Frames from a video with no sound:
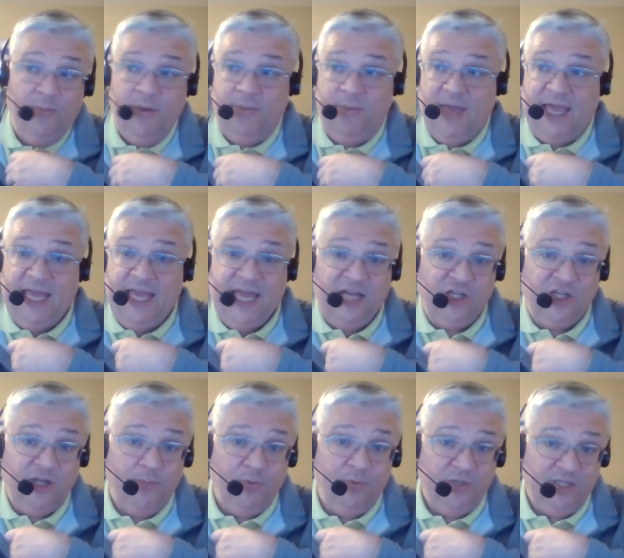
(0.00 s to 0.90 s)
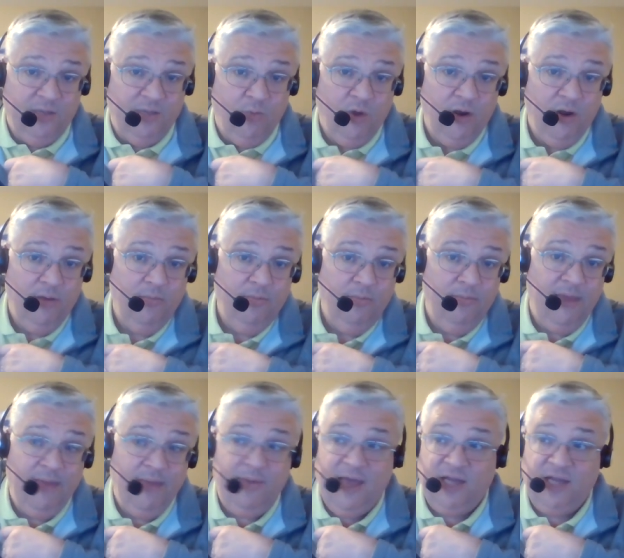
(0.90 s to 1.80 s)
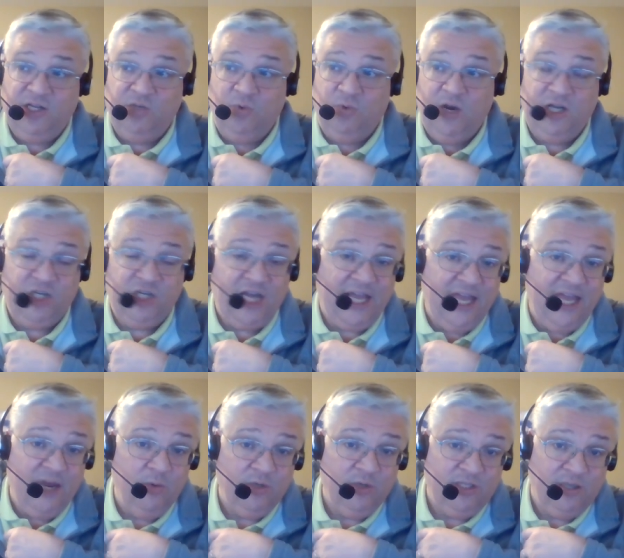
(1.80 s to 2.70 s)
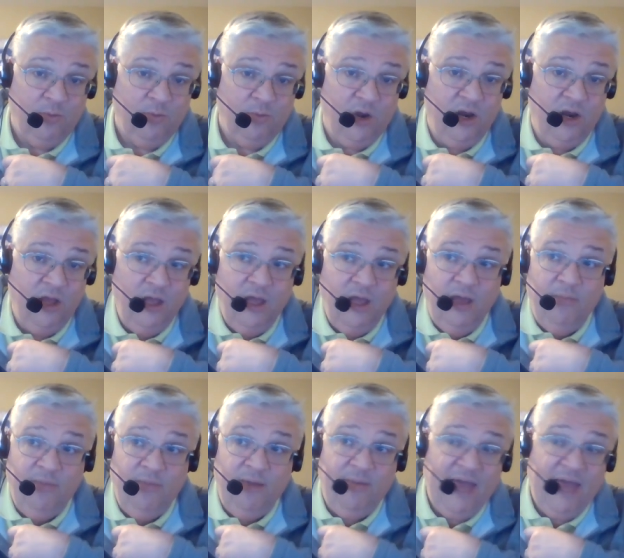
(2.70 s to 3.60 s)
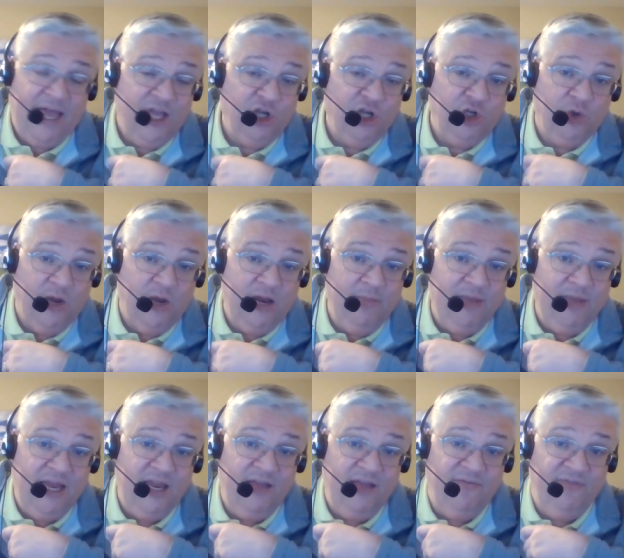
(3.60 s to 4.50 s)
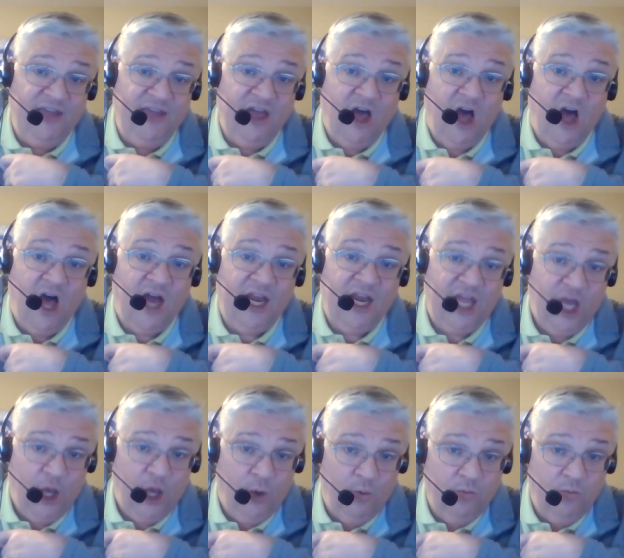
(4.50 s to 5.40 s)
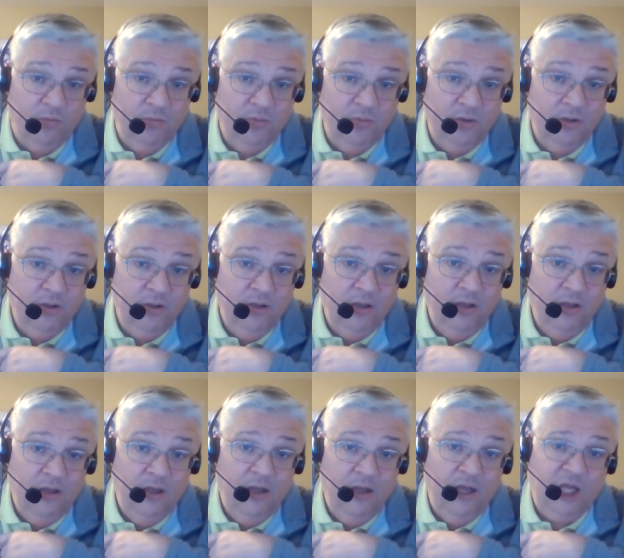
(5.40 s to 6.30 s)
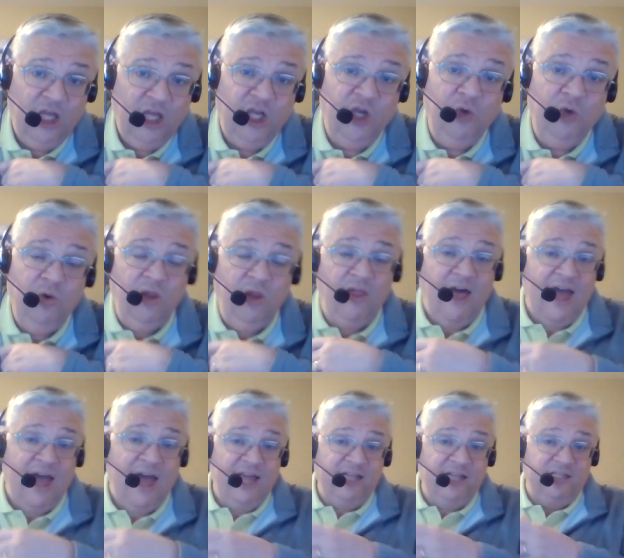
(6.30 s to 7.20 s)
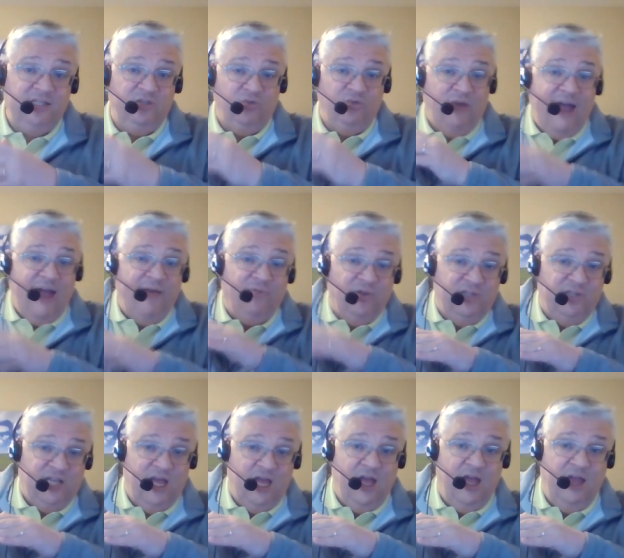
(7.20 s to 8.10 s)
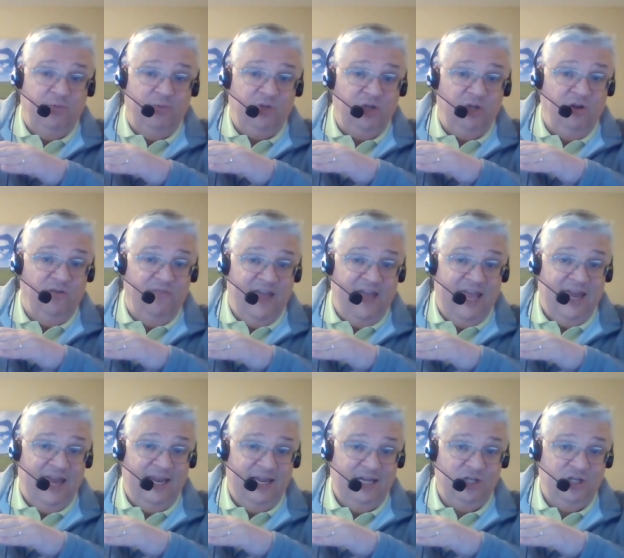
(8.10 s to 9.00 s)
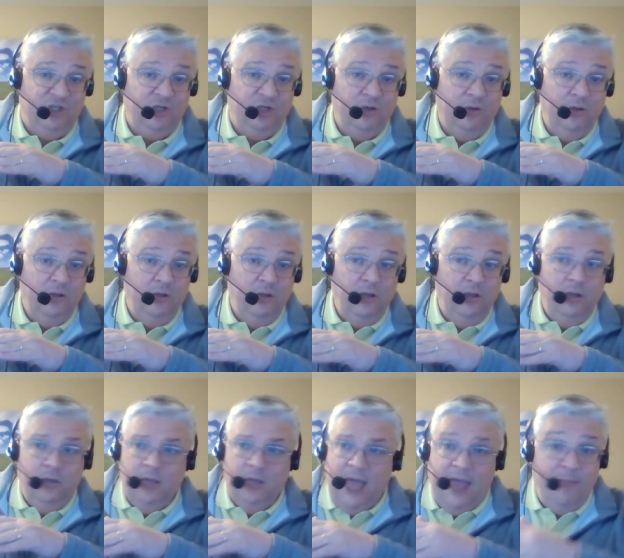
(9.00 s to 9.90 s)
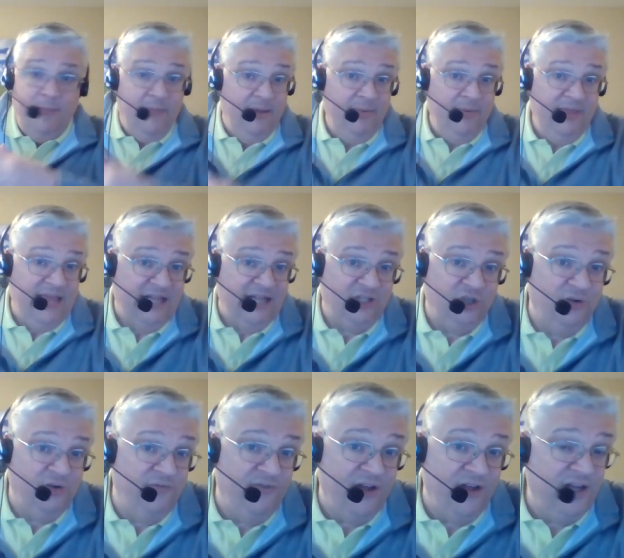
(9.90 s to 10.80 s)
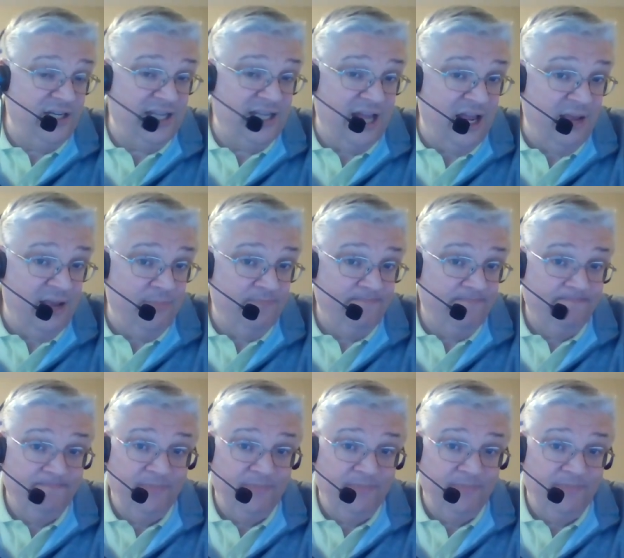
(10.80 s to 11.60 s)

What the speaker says: Maybe I can catch up with someone. Maybe I just want to check in with someone. Maybe I can join a meeting via audio. Utilize travel time to your advantage. And maybe that's your fun time.